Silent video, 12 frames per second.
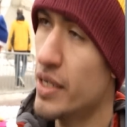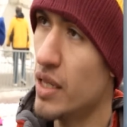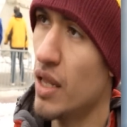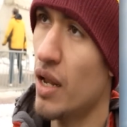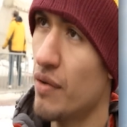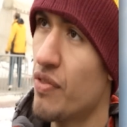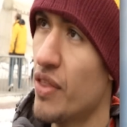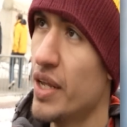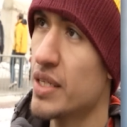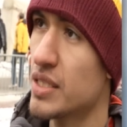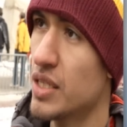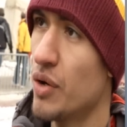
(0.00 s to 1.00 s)
a lot of
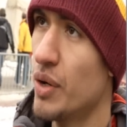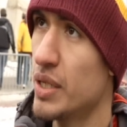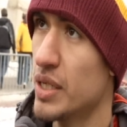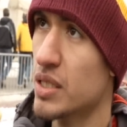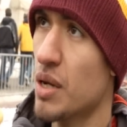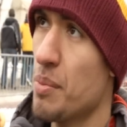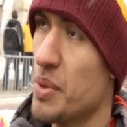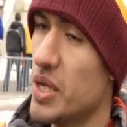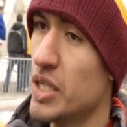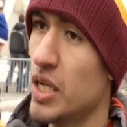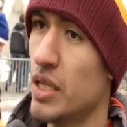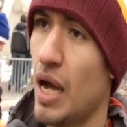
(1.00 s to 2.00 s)
things during this
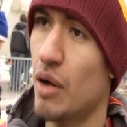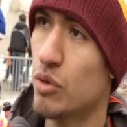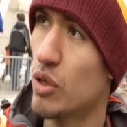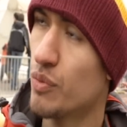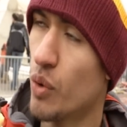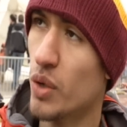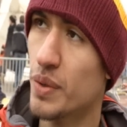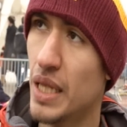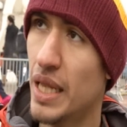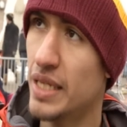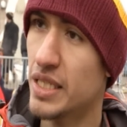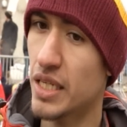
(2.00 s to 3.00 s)
competition, how to work with the
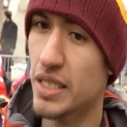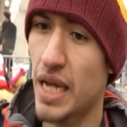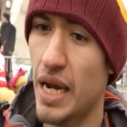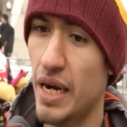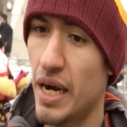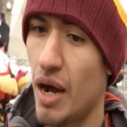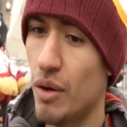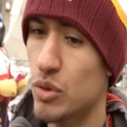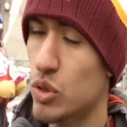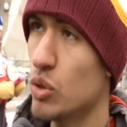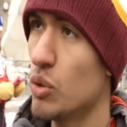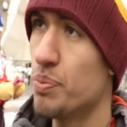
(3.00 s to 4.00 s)
laser scanner, how
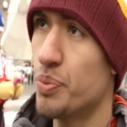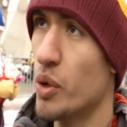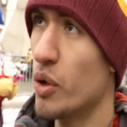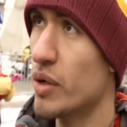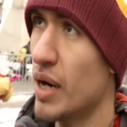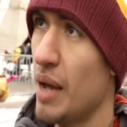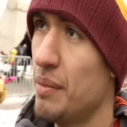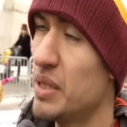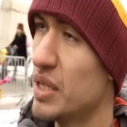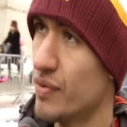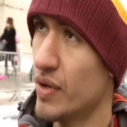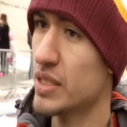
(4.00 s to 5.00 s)
to program in
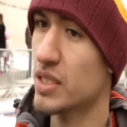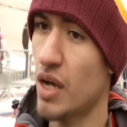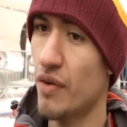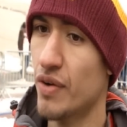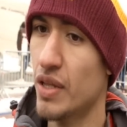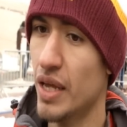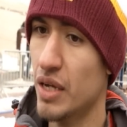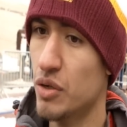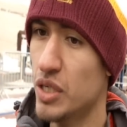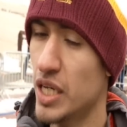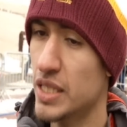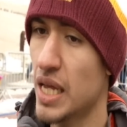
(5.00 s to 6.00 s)
different software
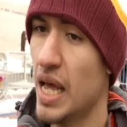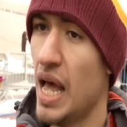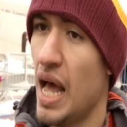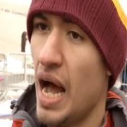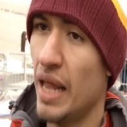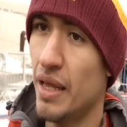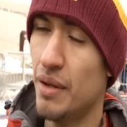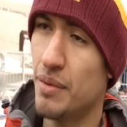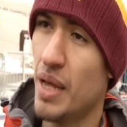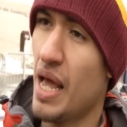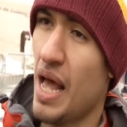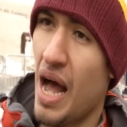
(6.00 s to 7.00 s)
languages, and then
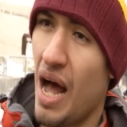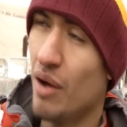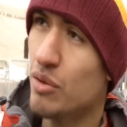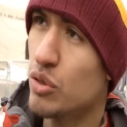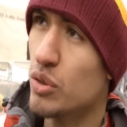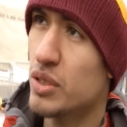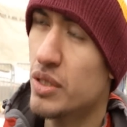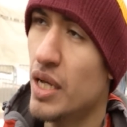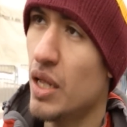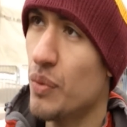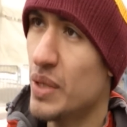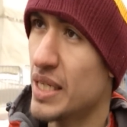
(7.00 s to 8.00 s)
how to
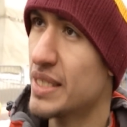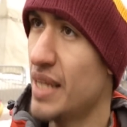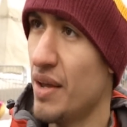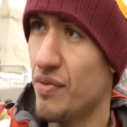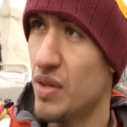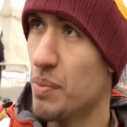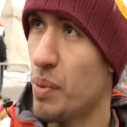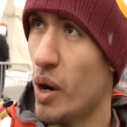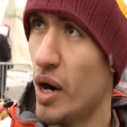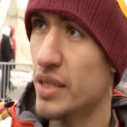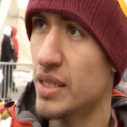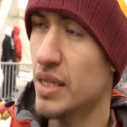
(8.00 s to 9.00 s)
deal with the safety
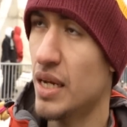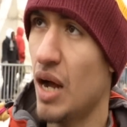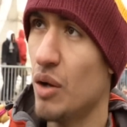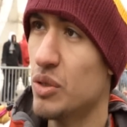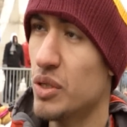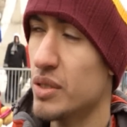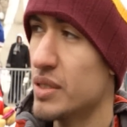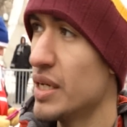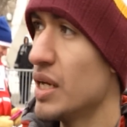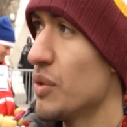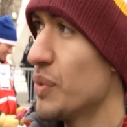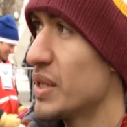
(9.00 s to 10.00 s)
parts, and then how to
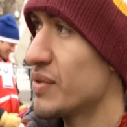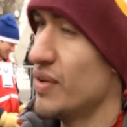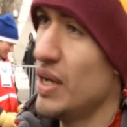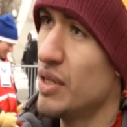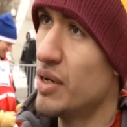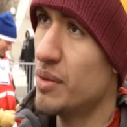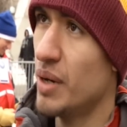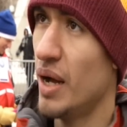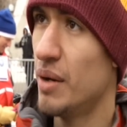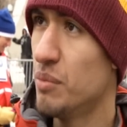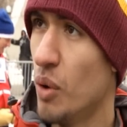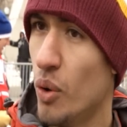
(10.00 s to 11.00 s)
deal with failure
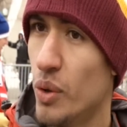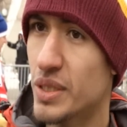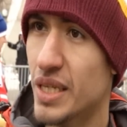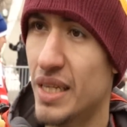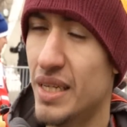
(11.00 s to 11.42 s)
uh, modes.